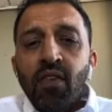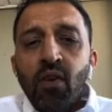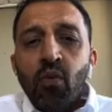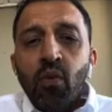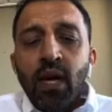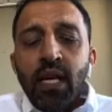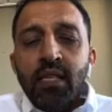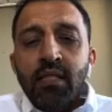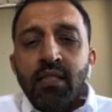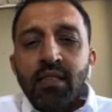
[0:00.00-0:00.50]

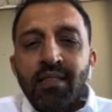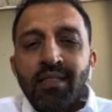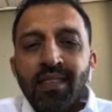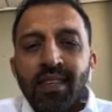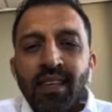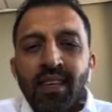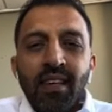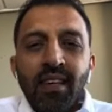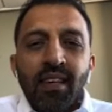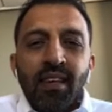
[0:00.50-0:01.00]
different ways to
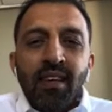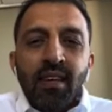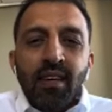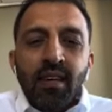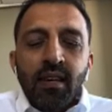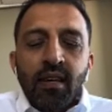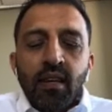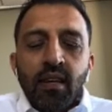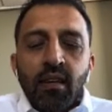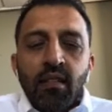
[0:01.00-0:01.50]
see
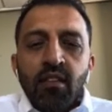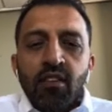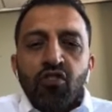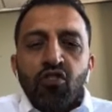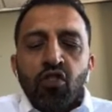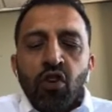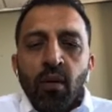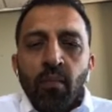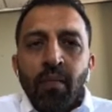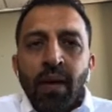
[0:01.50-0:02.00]

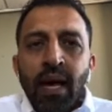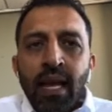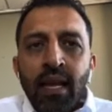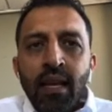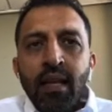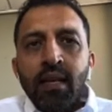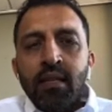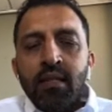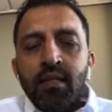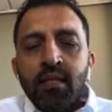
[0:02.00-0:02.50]
the
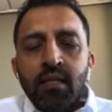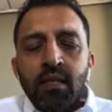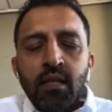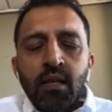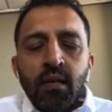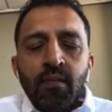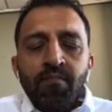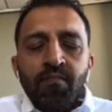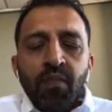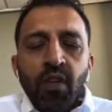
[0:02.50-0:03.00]
tremendous
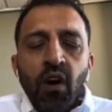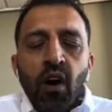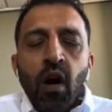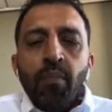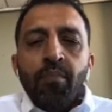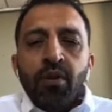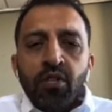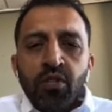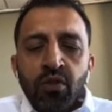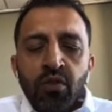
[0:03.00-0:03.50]

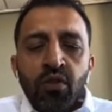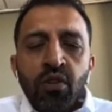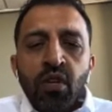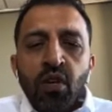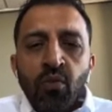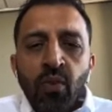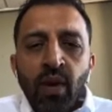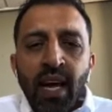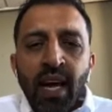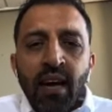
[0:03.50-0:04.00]

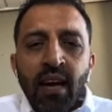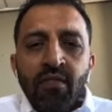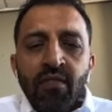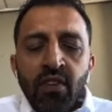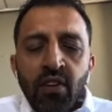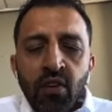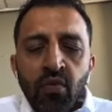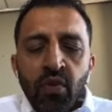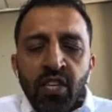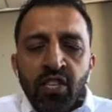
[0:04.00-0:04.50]
opportunity we
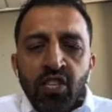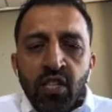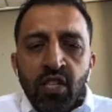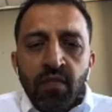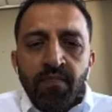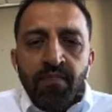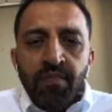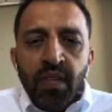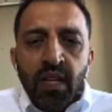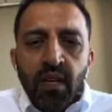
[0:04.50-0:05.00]
have in our
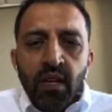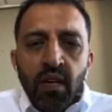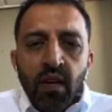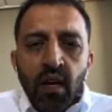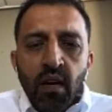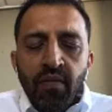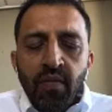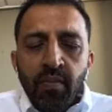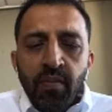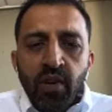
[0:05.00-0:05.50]
region.
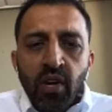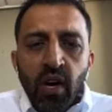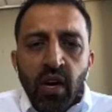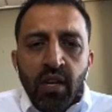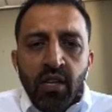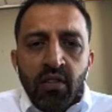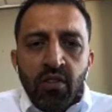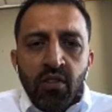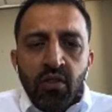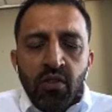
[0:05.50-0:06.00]
From
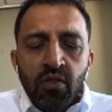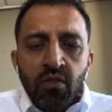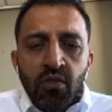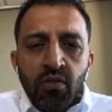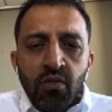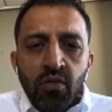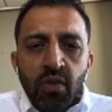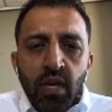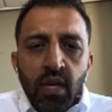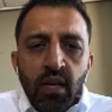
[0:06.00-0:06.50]
talking
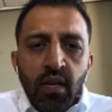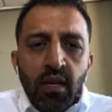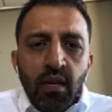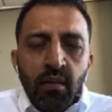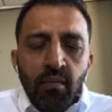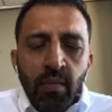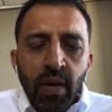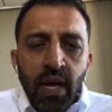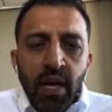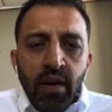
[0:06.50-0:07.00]
to
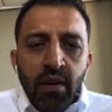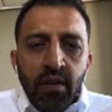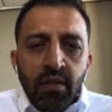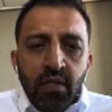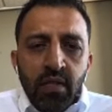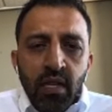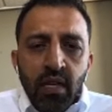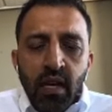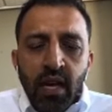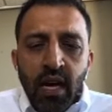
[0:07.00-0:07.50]

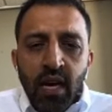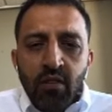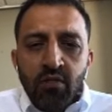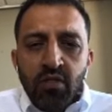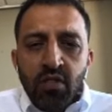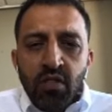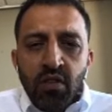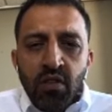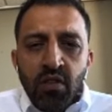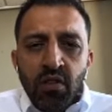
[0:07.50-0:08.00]
mayors and
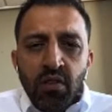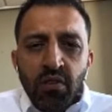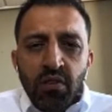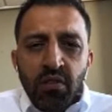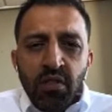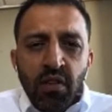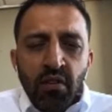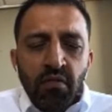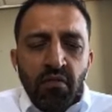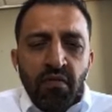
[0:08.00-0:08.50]

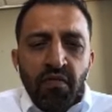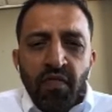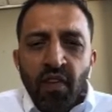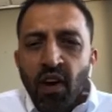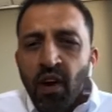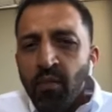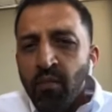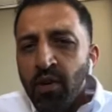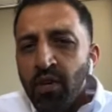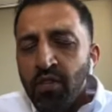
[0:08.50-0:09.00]
councils and
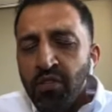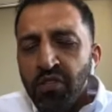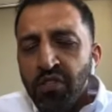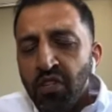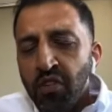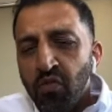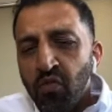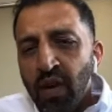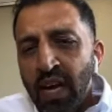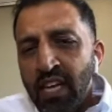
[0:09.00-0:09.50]

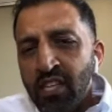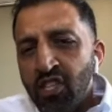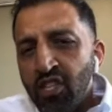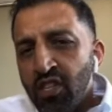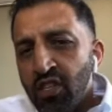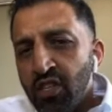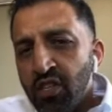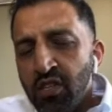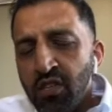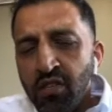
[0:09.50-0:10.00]
farmers and
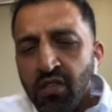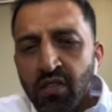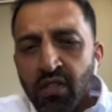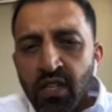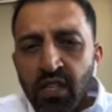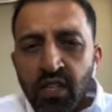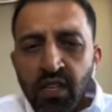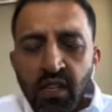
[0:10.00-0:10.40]
ranchers